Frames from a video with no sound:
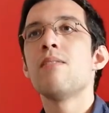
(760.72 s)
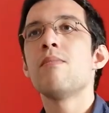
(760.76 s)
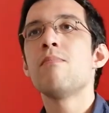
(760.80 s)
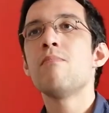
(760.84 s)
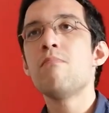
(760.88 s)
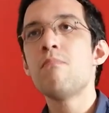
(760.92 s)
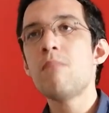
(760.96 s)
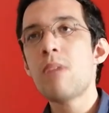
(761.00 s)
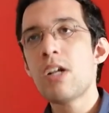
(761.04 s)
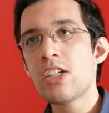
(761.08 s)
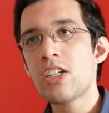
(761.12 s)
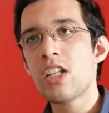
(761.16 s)

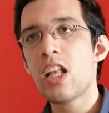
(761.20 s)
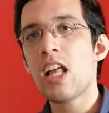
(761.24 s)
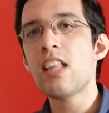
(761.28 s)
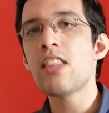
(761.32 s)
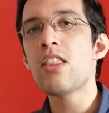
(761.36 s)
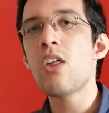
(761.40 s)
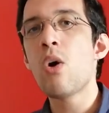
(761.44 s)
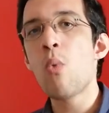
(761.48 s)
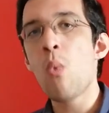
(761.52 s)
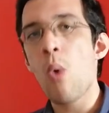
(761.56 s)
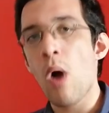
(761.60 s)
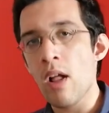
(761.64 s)
much like
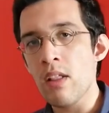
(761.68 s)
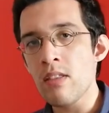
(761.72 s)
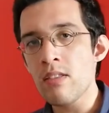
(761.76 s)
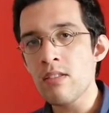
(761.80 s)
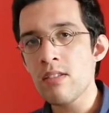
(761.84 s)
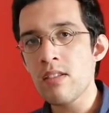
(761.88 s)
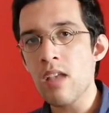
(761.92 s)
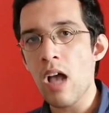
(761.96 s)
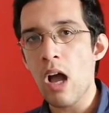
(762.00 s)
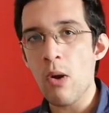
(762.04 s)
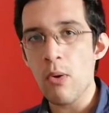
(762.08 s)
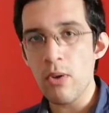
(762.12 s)
the
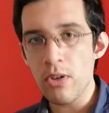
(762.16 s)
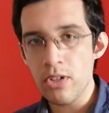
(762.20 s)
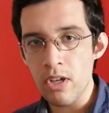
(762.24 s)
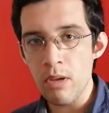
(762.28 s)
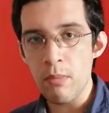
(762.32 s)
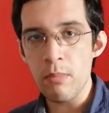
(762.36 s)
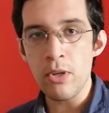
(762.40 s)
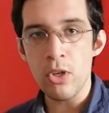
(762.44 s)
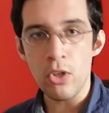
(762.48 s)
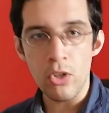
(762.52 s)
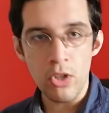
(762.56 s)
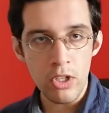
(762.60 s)
ones our
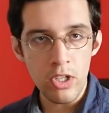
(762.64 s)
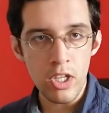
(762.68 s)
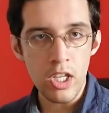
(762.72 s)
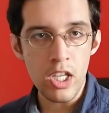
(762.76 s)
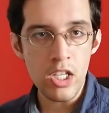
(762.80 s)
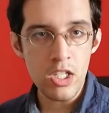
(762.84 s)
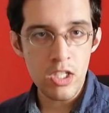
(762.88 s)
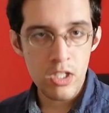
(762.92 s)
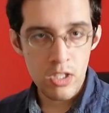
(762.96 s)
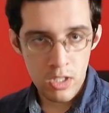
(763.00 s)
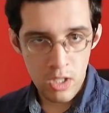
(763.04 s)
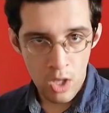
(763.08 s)
community
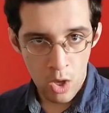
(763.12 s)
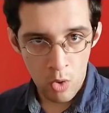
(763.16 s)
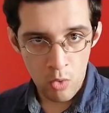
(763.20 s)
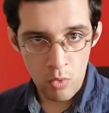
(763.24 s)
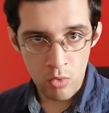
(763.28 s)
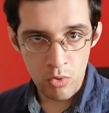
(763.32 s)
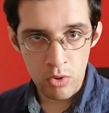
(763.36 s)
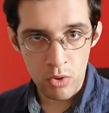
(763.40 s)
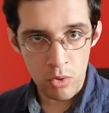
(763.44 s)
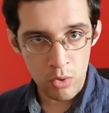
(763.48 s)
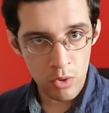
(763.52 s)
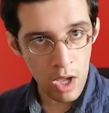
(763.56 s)
is
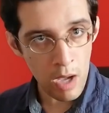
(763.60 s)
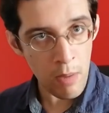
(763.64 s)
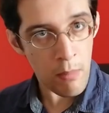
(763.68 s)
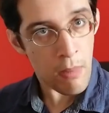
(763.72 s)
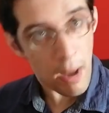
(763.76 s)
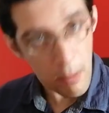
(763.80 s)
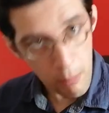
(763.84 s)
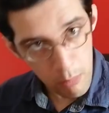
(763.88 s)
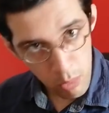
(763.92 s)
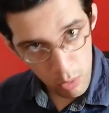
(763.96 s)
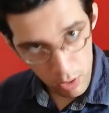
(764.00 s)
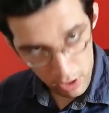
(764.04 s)
known to come
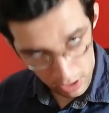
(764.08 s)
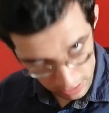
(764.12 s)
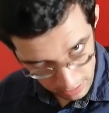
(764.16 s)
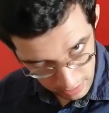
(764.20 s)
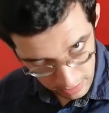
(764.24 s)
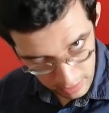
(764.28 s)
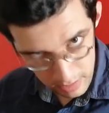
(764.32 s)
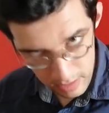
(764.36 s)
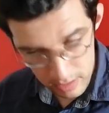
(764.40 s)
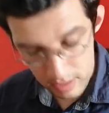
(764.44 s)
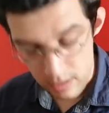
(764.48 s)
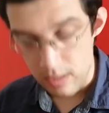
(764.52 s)
up
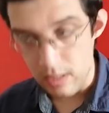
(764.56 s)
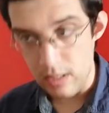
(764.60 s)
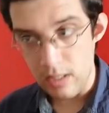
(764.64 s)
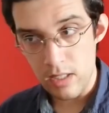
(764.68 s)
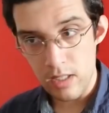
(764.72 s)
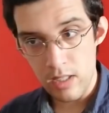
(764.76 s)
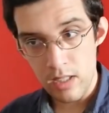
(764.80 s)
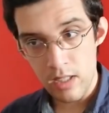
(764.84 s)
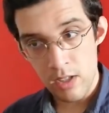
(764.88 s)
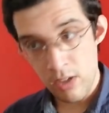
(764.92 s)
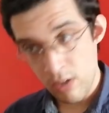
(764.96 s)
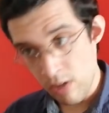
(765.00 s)
with.
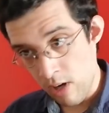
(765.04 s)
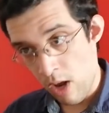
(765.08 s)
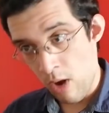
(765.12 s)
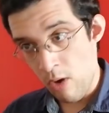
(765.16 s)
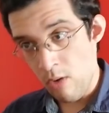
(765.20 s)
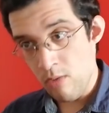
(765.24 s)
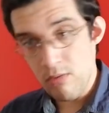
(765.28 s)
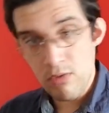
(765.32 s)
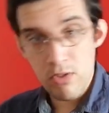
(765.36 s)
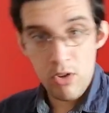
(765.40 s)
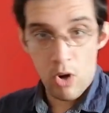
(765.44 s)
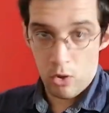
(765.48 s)
You
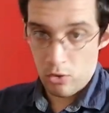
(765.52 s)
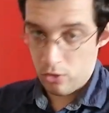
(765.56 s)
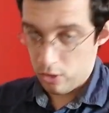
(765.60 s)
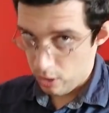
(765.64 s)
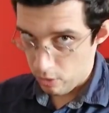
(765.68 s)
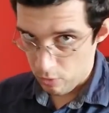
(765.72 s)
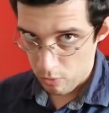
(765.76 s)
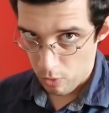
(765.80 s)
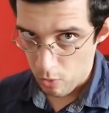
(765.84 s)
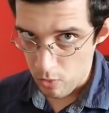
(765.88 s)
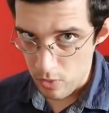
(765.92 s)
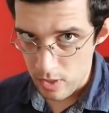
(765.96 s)
know,
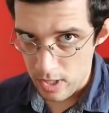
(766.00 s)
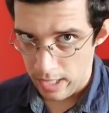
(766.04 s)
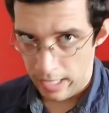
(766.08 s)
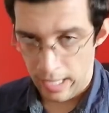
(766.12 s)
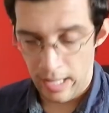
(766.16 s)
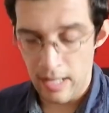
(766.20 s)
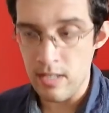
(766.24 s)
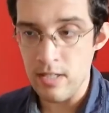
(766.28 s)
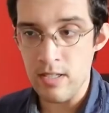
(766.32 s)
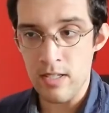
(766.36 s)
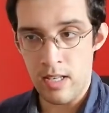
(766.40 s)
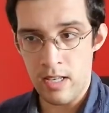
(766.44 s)
nothing wrong
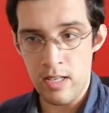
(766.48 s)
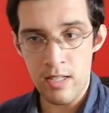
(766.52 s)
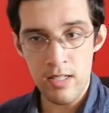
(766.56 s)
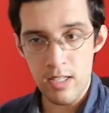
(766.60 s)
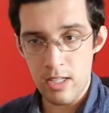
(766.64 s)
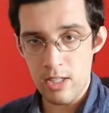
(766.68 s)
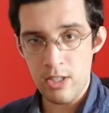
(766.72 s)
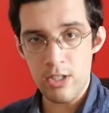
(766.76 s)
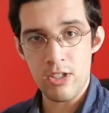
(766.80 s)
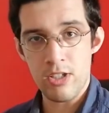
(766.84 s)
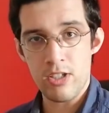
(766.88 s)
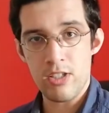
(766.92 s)
against it,
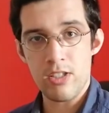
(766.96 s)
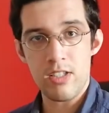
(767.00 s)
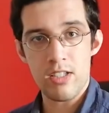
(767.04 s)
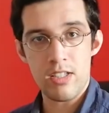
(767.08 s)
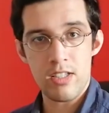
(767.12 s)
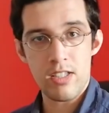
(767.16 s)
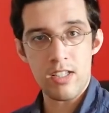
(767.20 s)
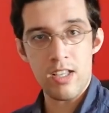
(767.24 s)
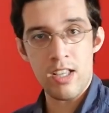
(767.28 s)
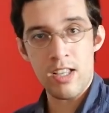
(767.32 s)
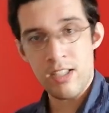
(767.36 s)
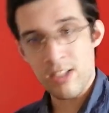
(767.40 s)
it's
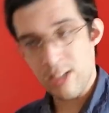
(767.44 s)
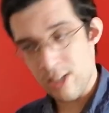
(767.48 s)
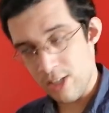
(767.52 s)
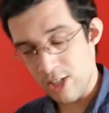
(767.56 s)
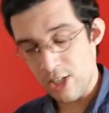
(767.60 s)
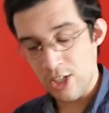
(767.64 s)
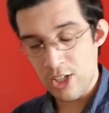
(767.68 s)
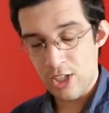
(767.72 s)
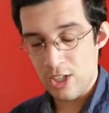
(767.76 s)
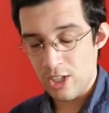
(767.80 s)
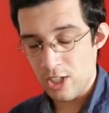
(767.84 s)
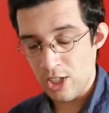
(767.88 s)

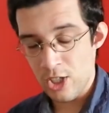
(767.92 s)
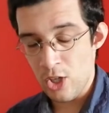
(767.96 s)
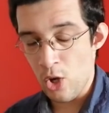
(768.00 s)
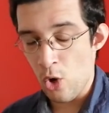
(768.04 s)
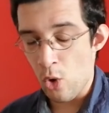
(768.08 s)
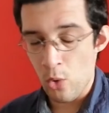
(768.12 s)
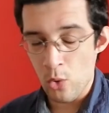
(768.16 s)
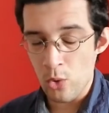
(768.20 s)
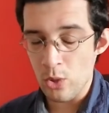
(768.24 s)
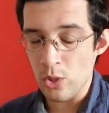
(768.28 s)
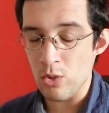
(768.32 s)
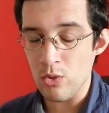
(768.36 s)
it's
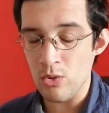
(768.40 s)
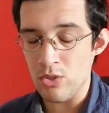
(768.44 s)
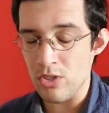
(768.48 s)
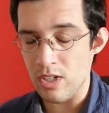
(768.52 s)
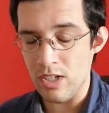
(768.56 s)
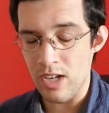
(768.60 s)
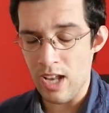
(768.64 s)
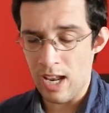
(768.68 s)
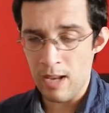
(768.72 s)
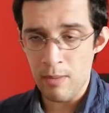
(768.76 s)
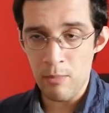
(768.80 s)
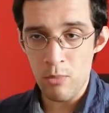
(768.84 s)
your
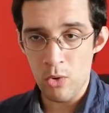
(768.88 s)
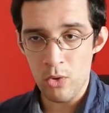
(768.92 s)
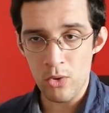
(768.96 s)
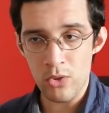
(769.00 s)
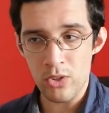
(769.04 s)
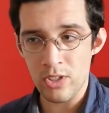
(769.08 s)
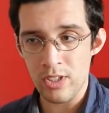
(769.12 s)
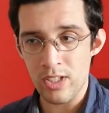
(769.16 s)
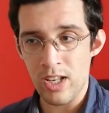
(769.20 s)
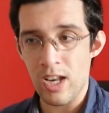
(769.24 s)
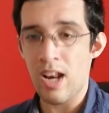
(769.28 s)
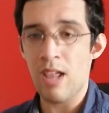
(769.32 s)
username or
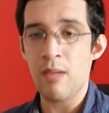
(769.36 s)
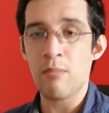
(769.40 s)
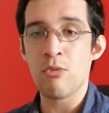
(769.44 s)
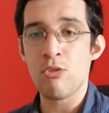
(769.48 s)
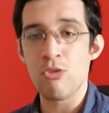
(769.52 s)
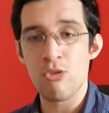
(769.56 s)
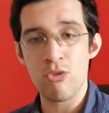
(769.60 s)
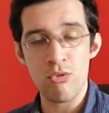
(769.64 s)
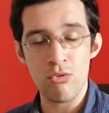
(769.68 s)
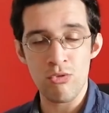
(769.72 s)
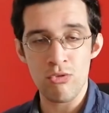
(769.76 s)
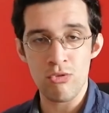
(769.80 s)
the name
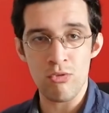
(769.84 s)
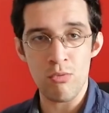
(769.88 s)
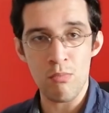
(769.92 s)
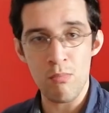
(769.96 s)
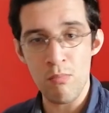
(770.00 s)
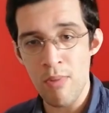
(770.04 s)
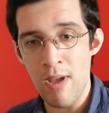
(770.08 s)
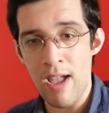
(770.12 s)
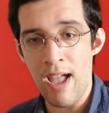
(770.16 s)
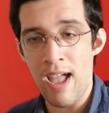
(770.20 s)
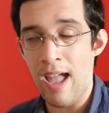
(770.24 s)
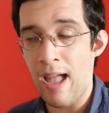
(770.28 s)
you choose to
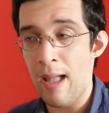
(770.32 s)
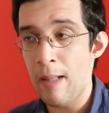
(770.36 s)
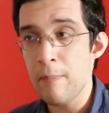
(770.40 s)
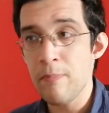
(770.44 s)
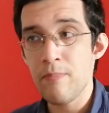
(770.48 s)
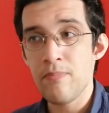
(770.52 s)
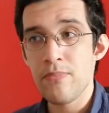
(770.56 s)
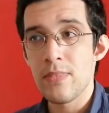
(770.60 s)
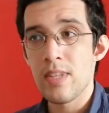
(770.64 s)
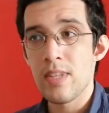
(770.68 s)
bear.